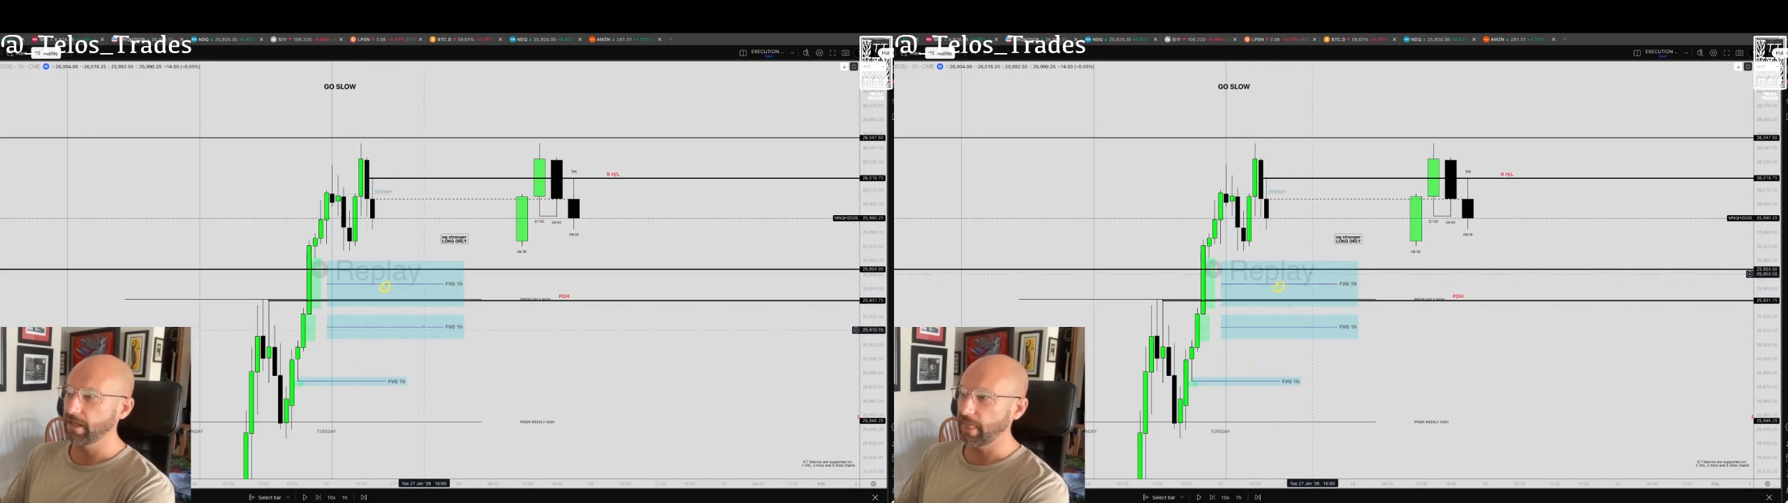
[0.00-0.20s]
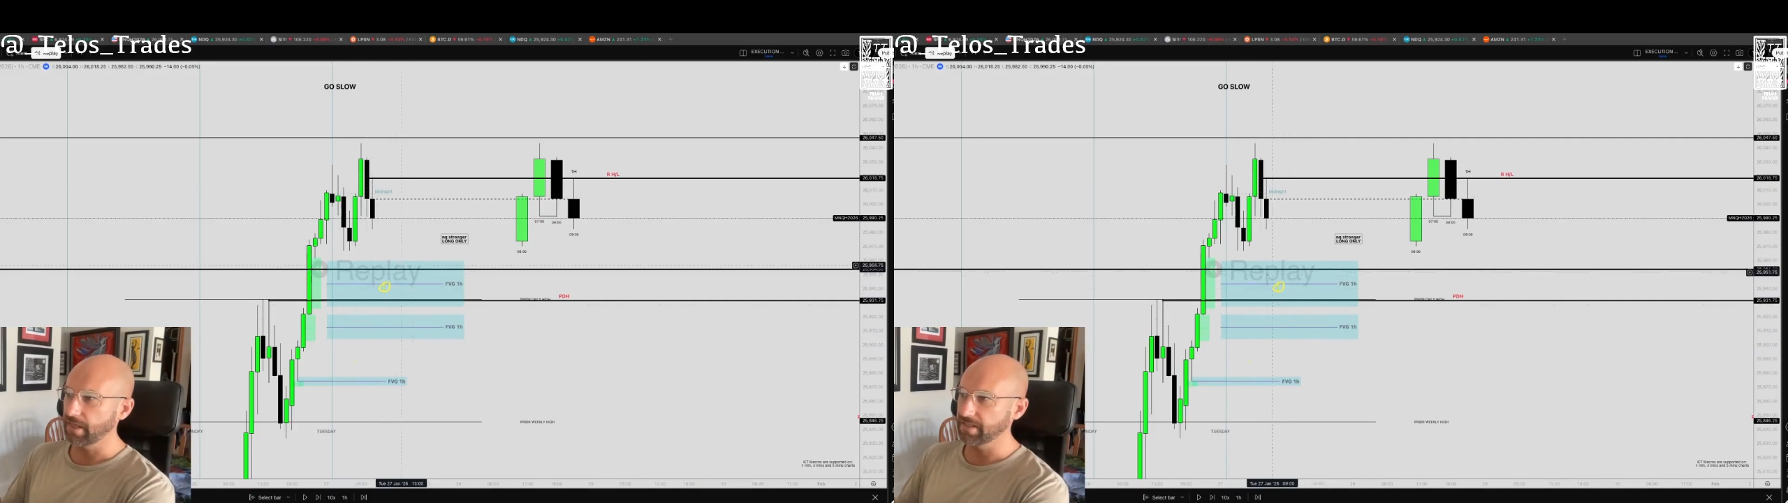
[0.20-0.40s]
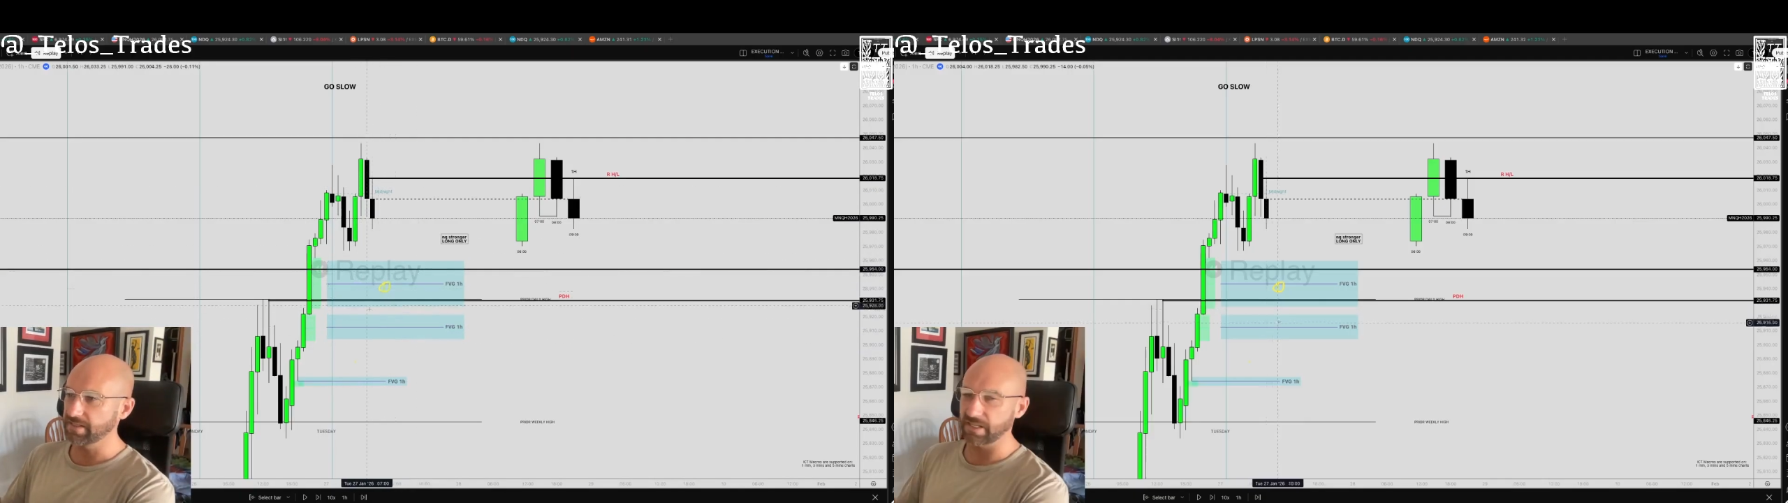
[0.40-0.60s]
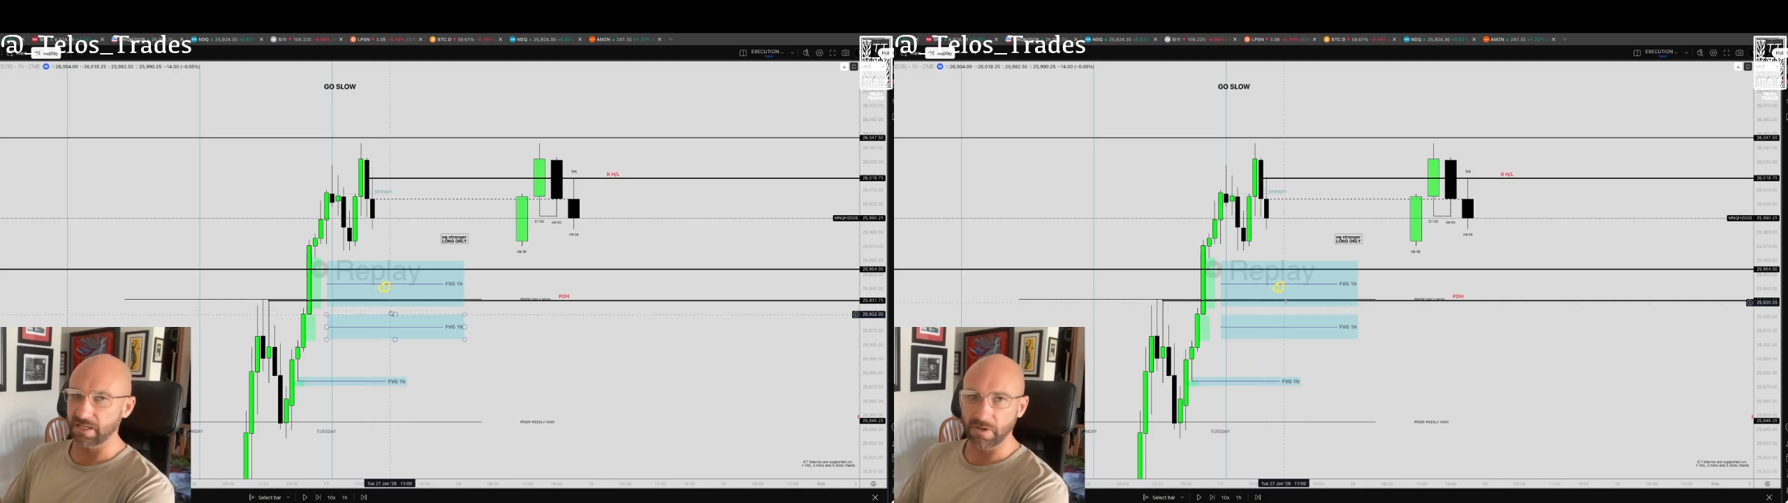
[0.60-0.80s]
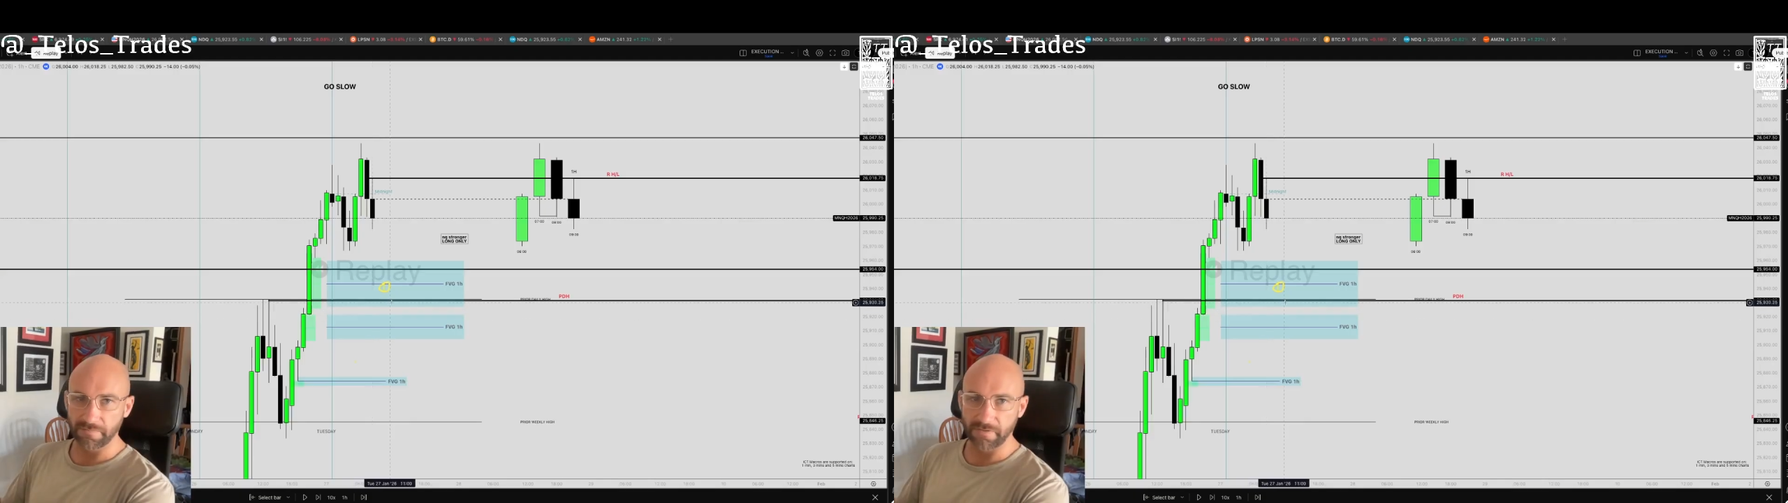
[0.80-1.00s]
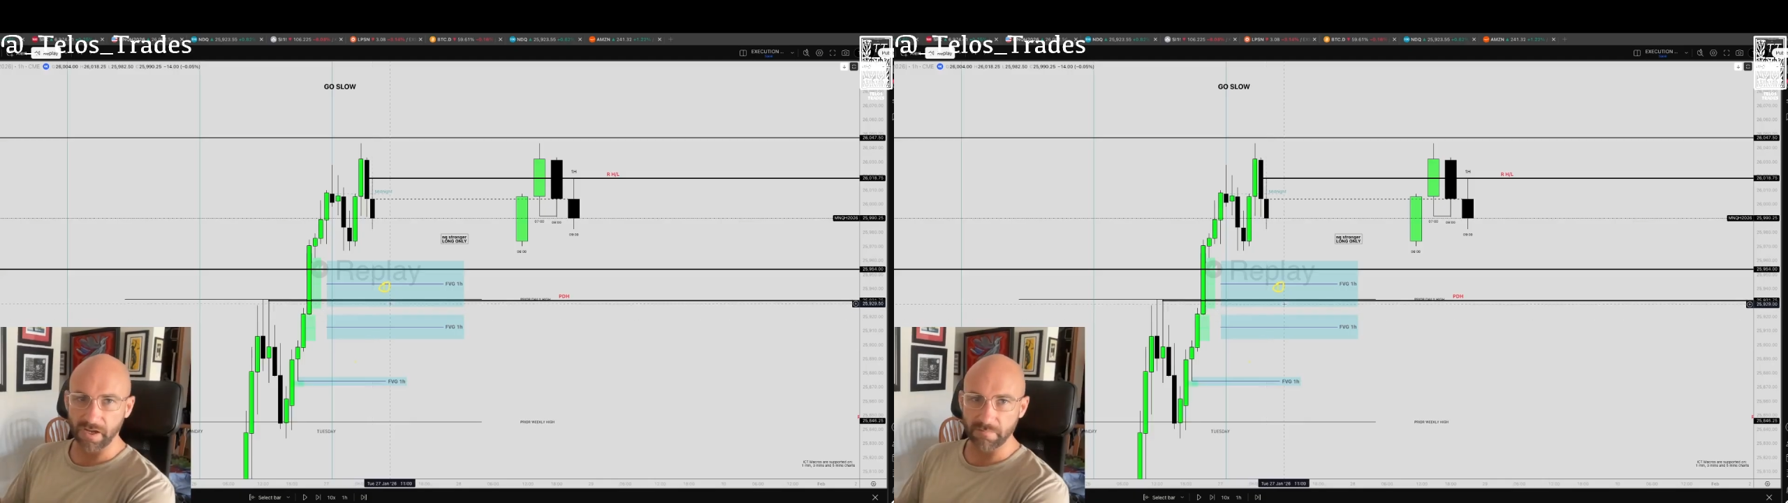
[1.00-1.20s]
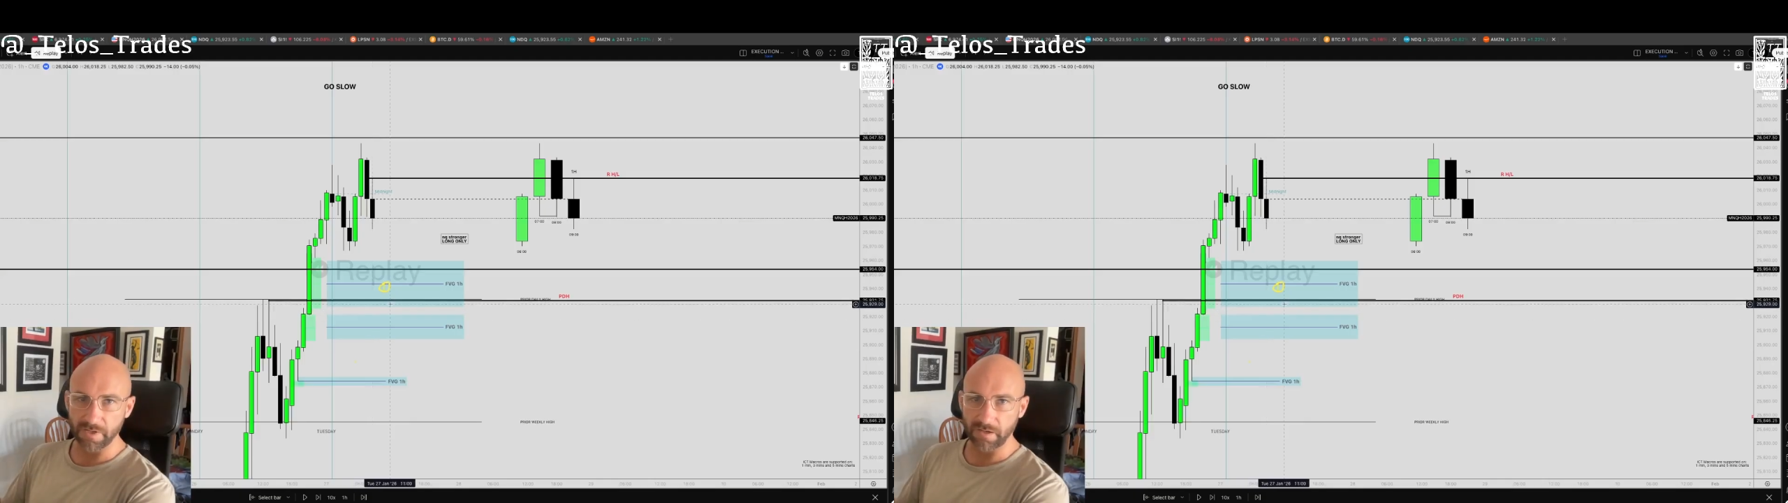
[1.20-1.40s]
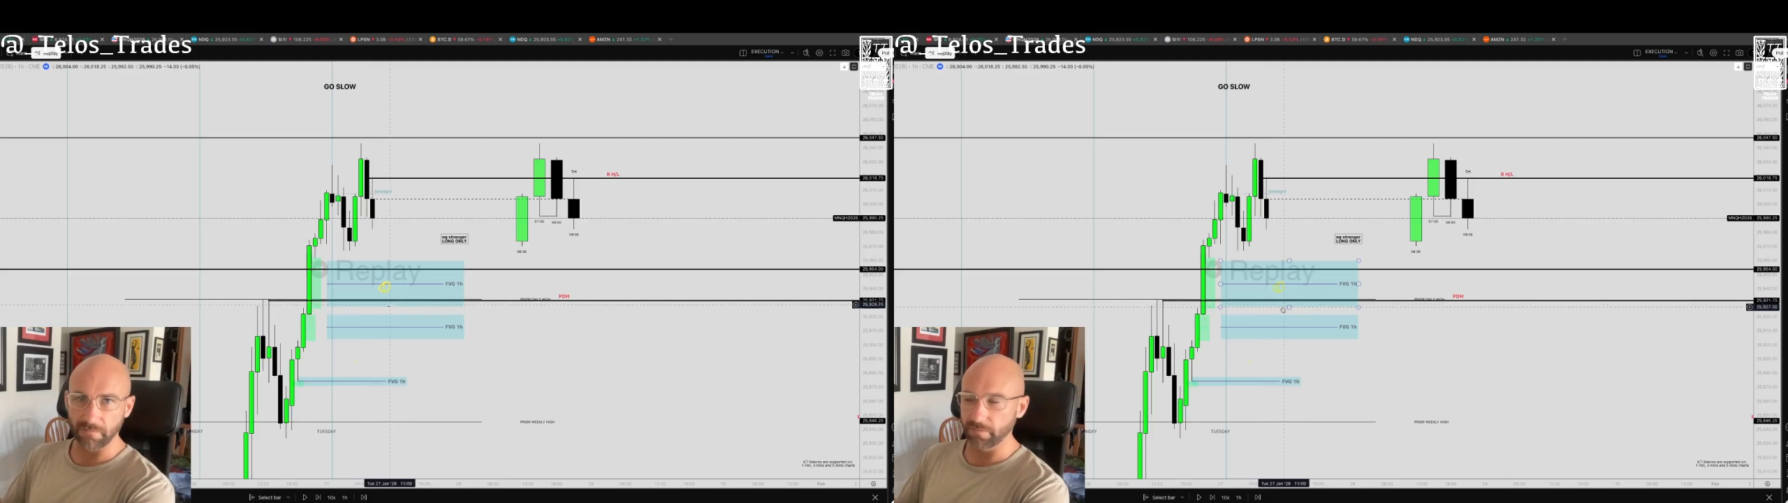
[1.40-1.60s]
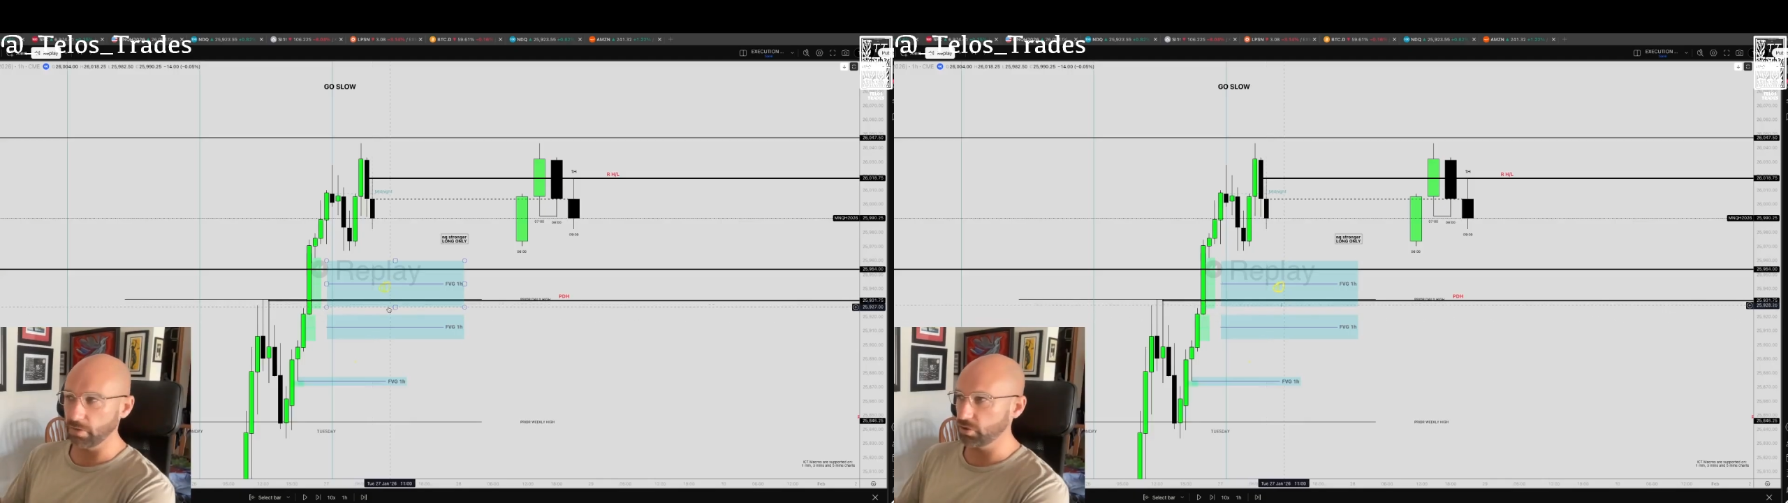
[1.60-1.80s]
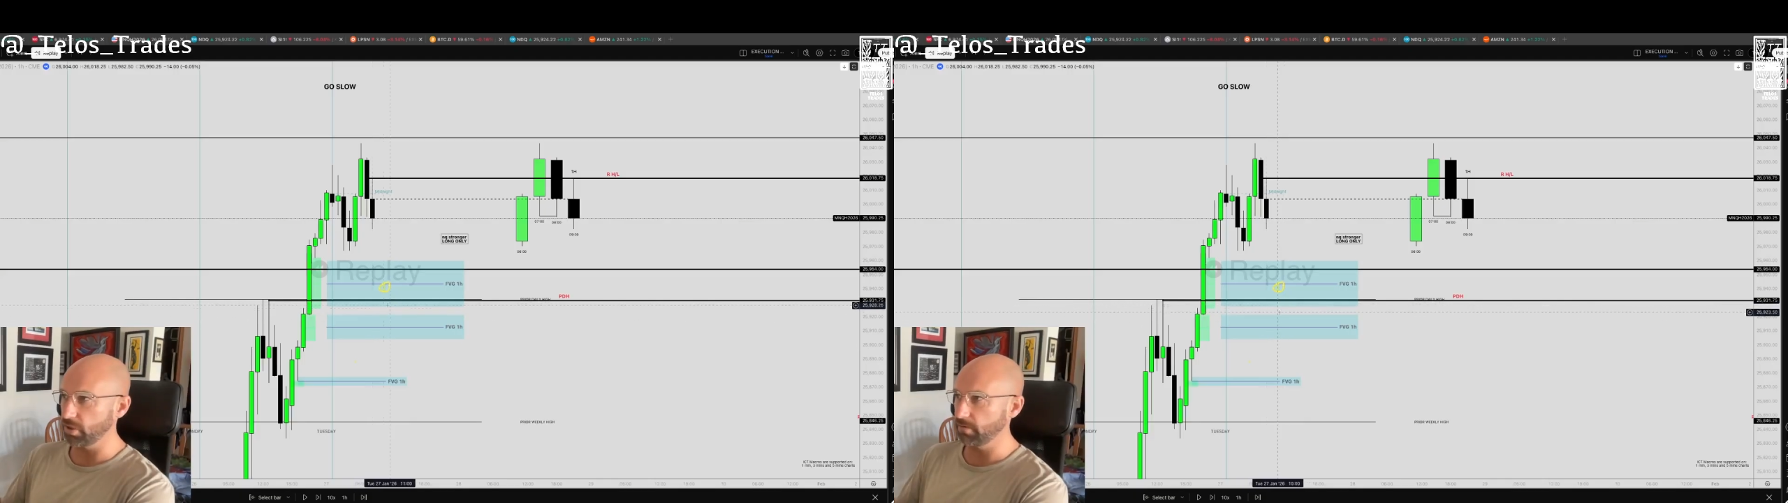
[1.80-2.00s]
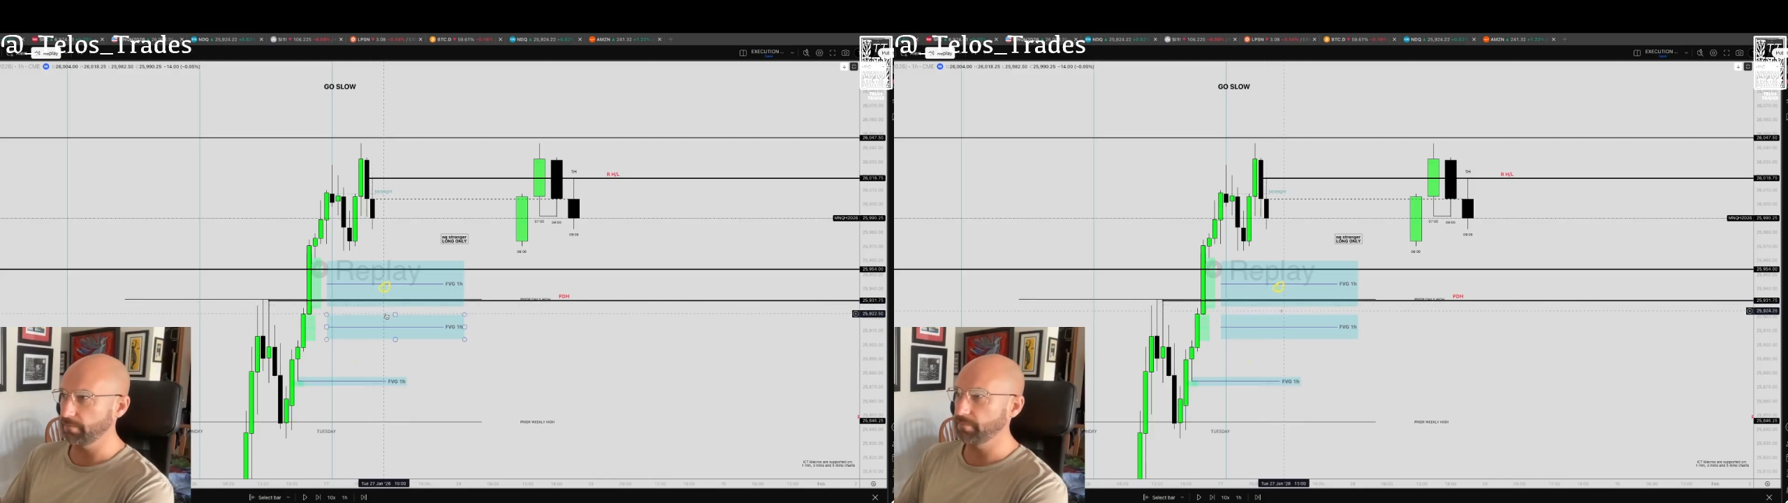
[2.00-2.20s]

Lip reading: see my 5-minute inversion,